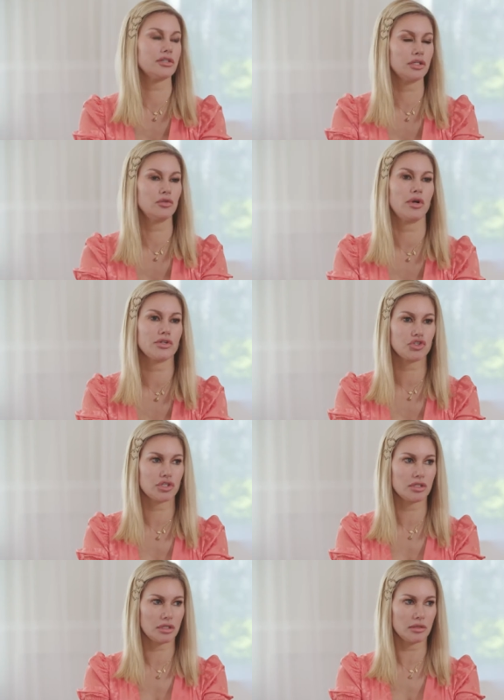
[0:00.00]
a good
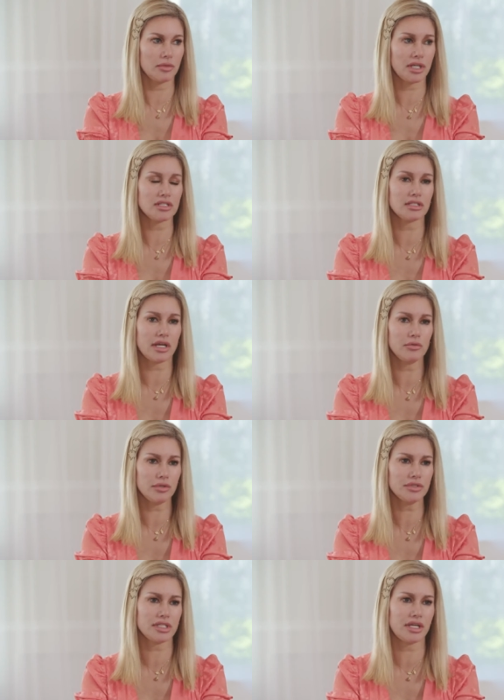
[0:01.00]
question, because I
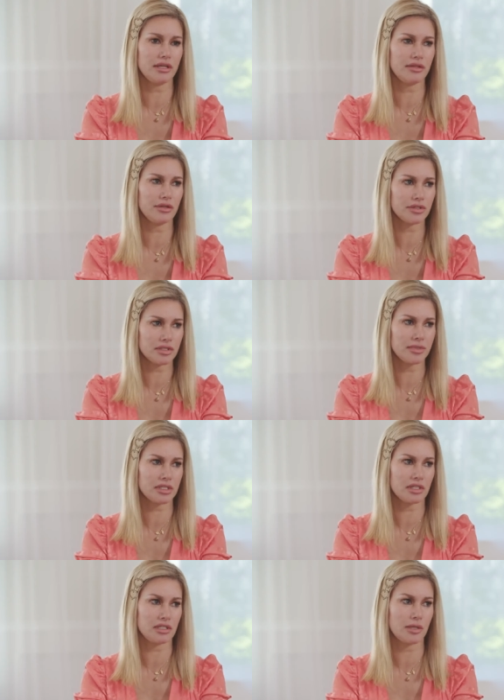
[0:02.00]
will say there is a
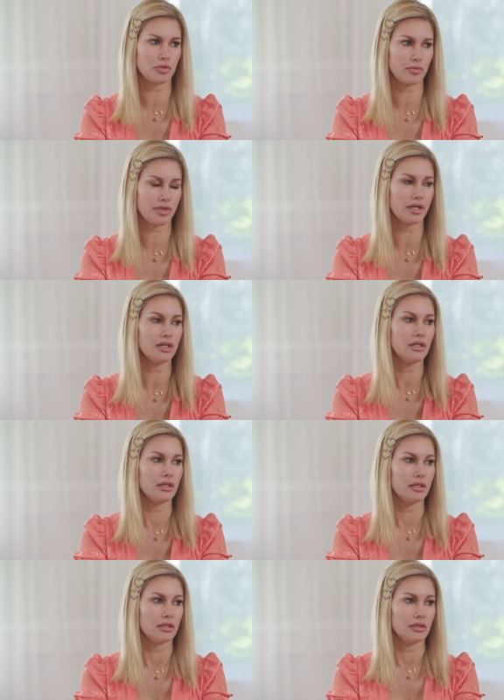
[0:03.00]
misconception with that.
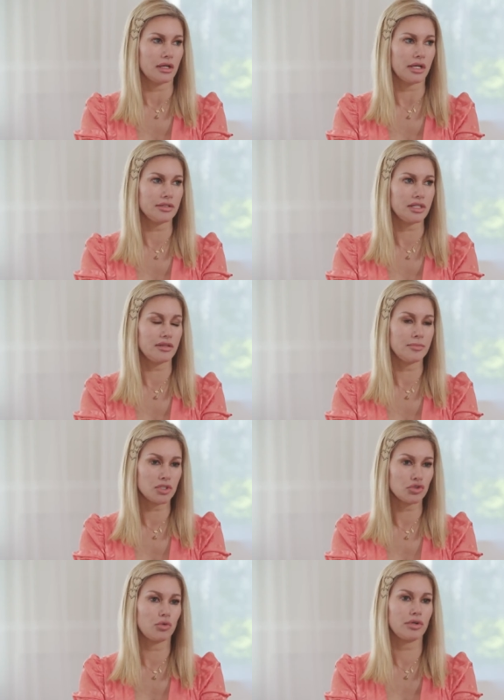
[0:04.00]
I'd say the
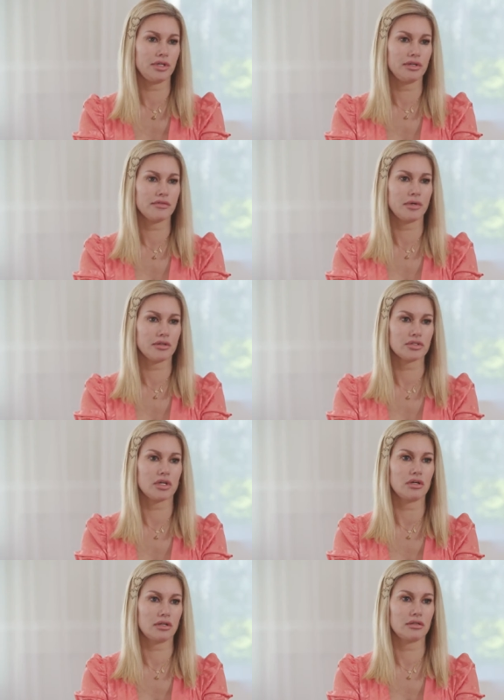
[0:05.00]
majority of the models
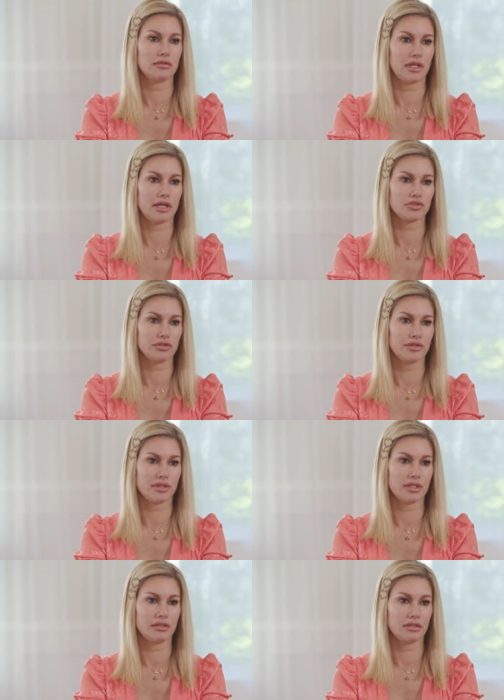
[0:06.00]
are naturally
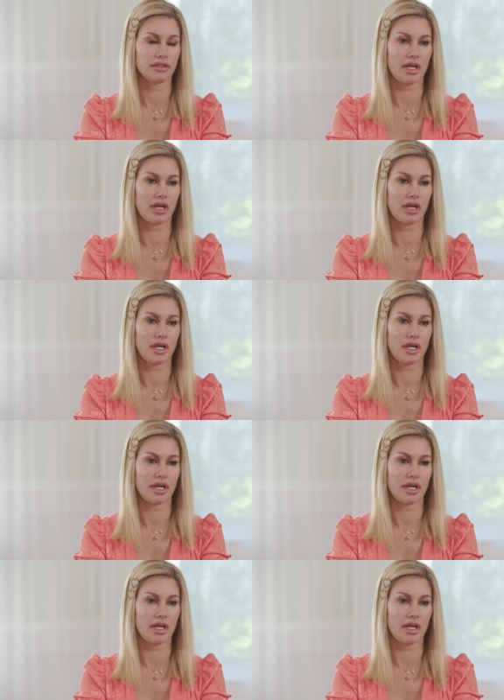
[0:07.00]
thin. Like